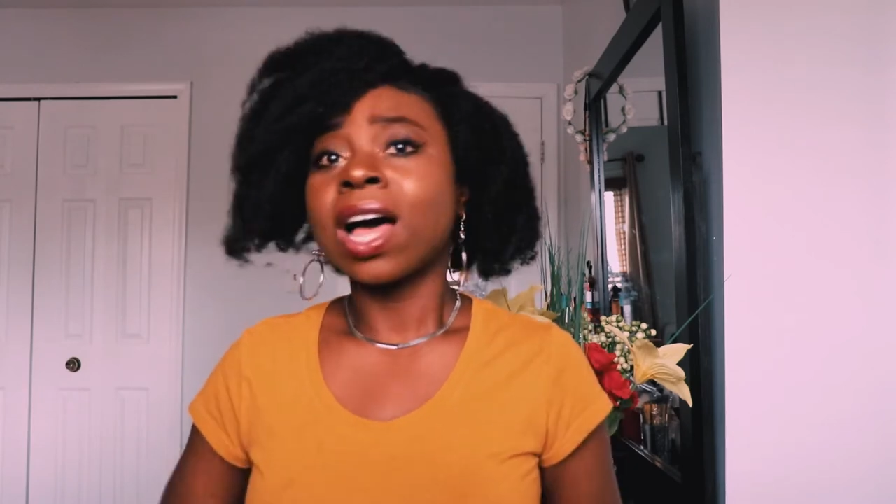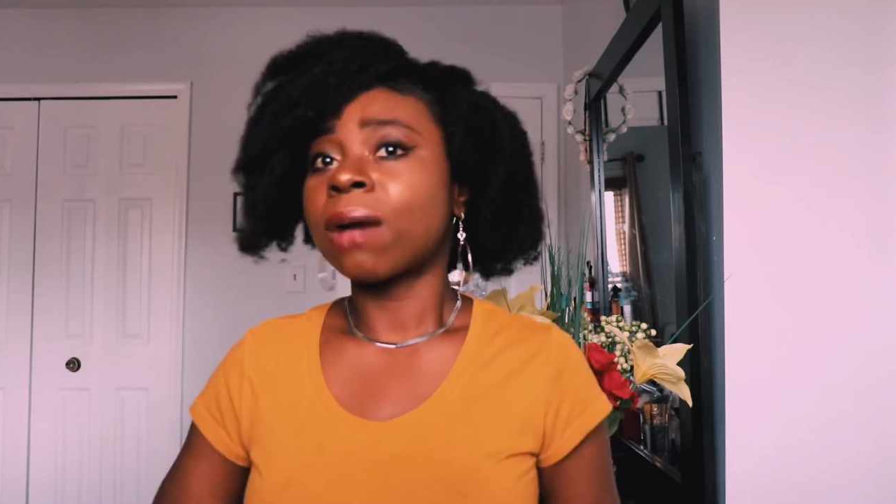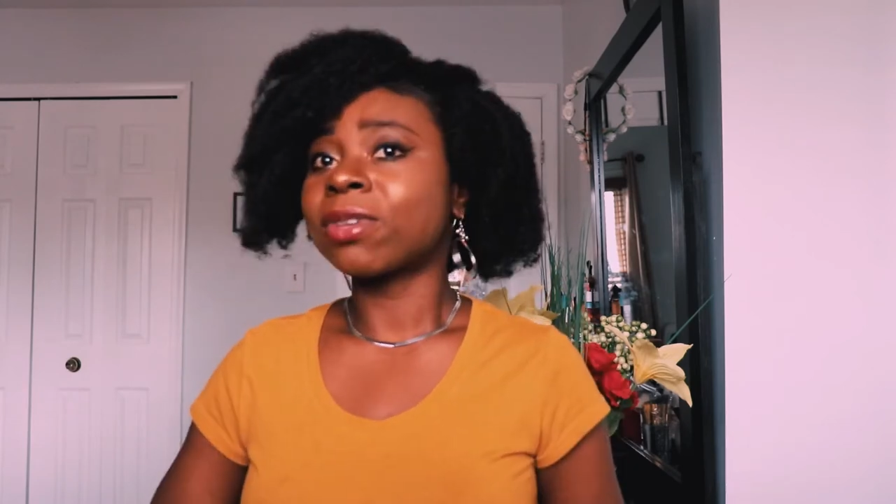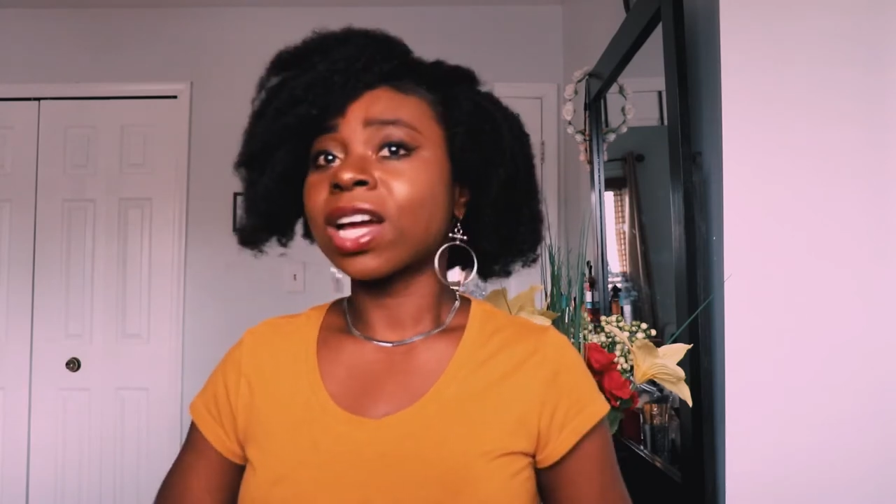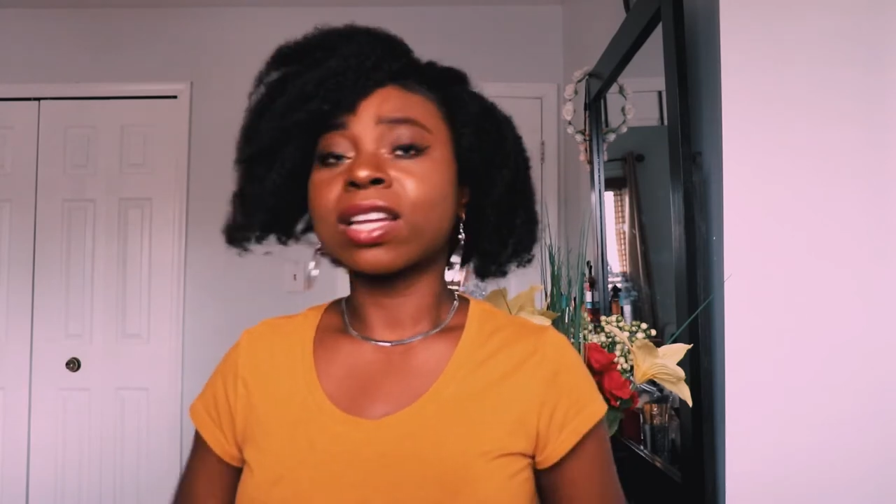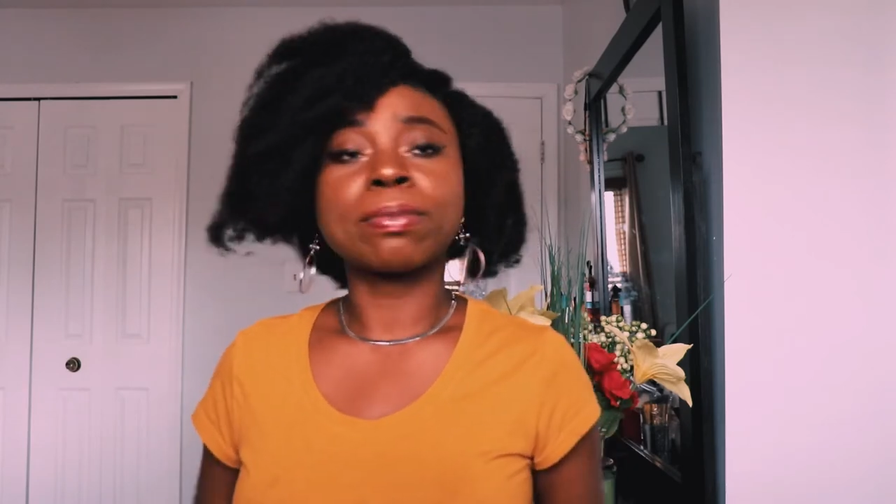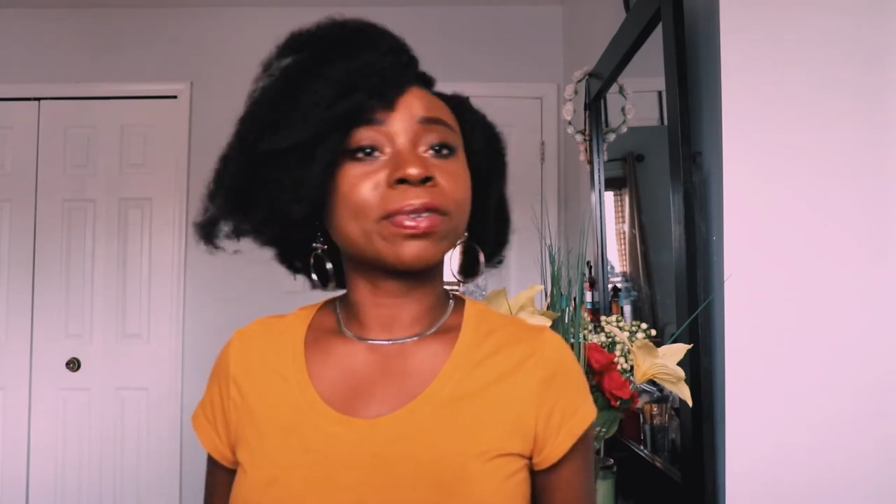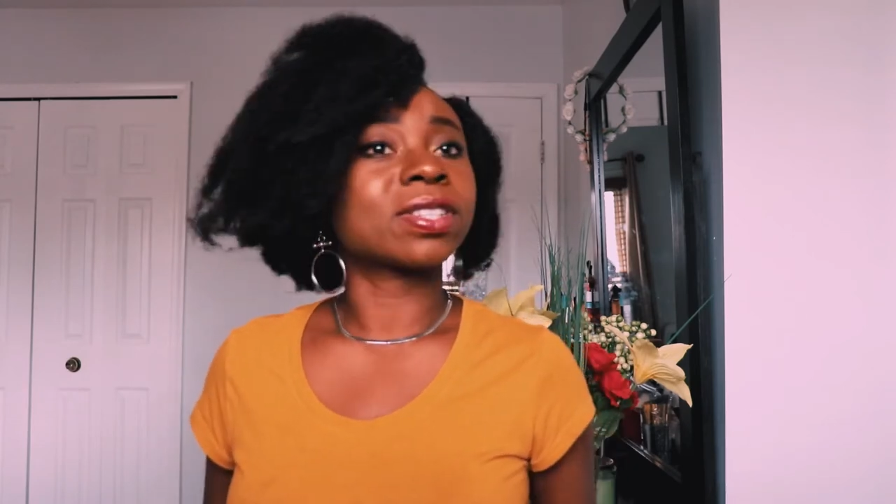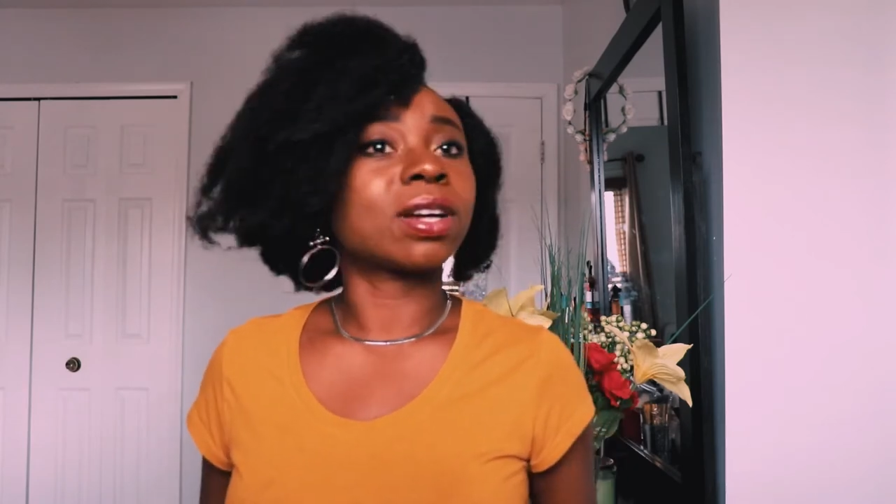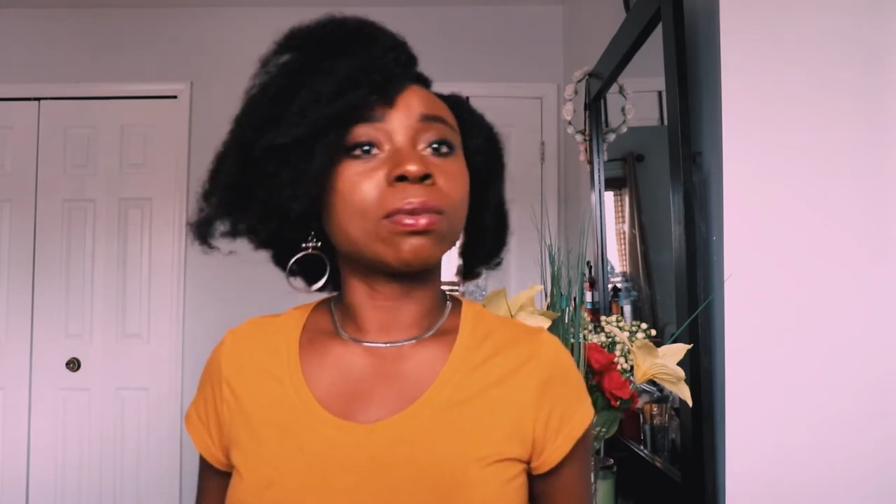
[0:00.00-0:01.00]
i'm not that kind of
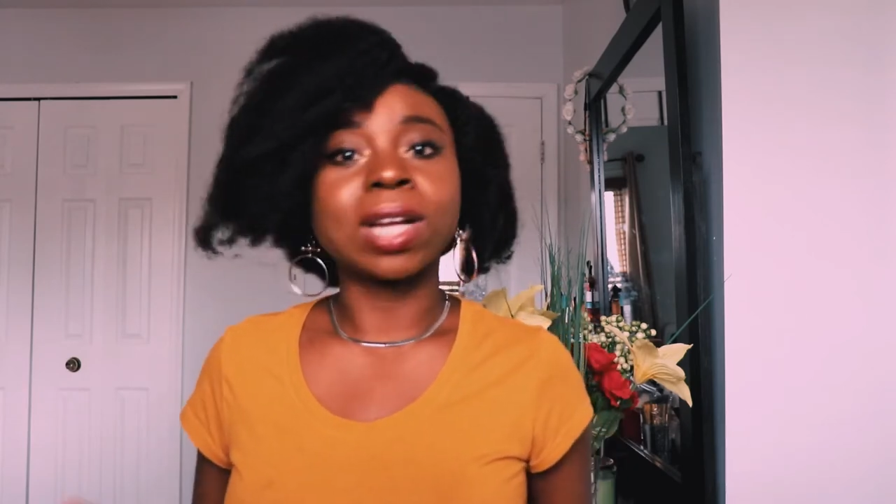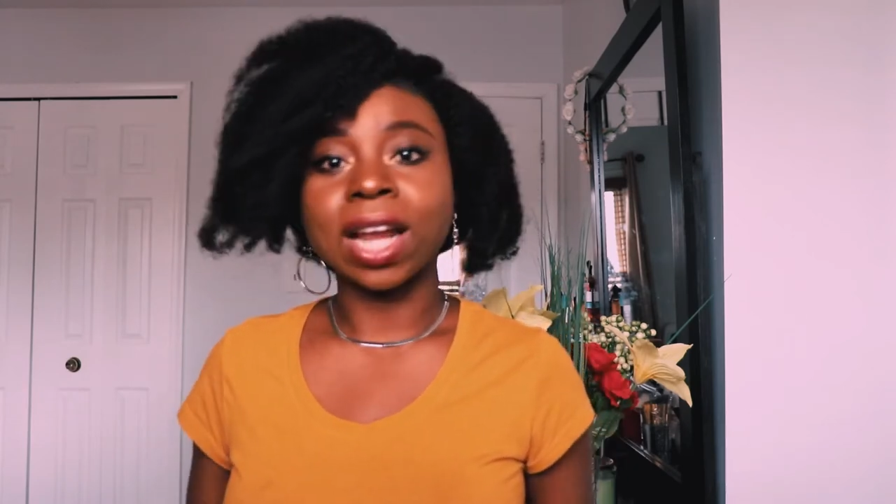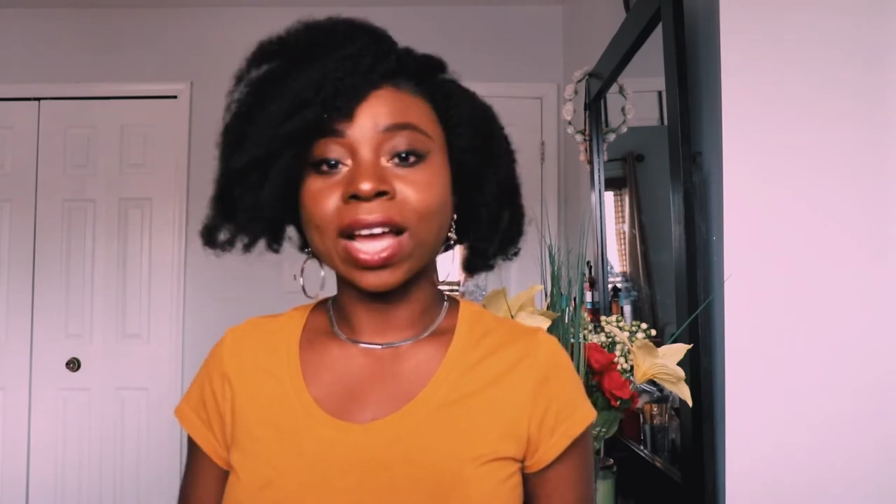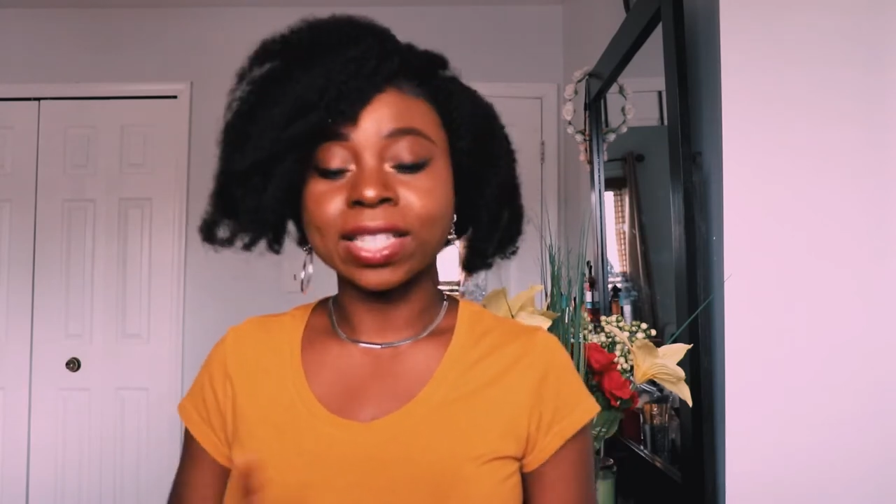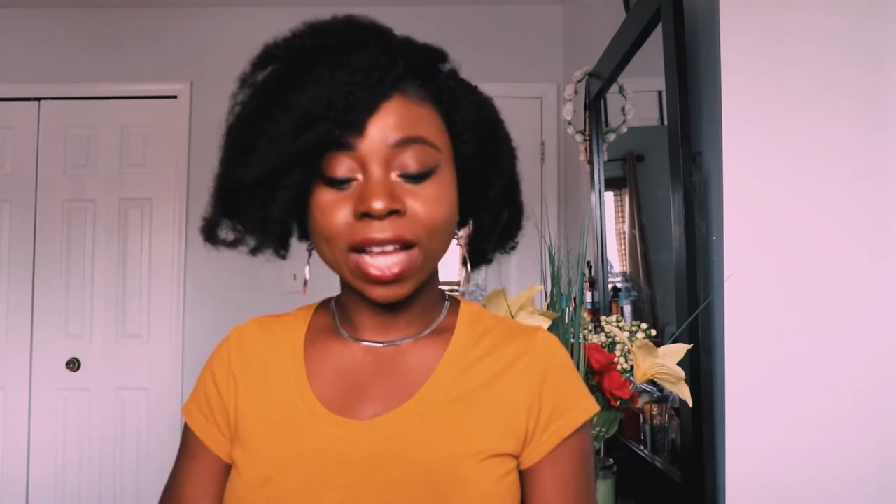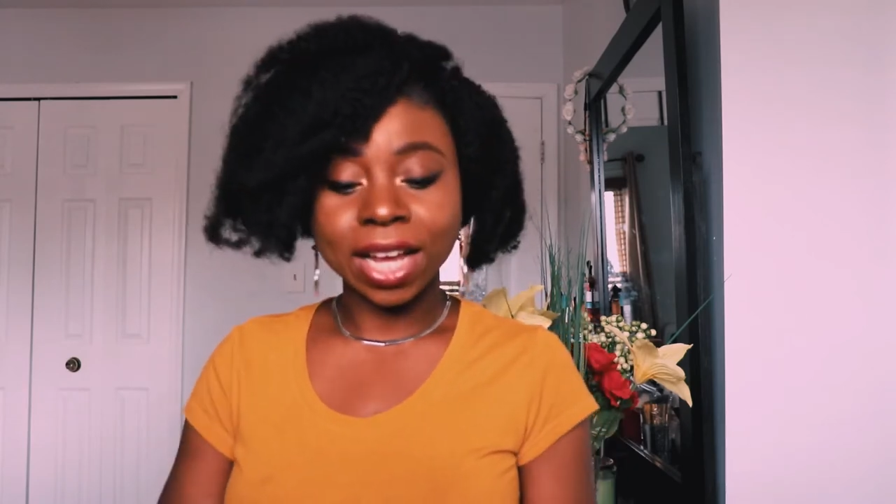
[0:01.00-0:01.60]
person that would lie it's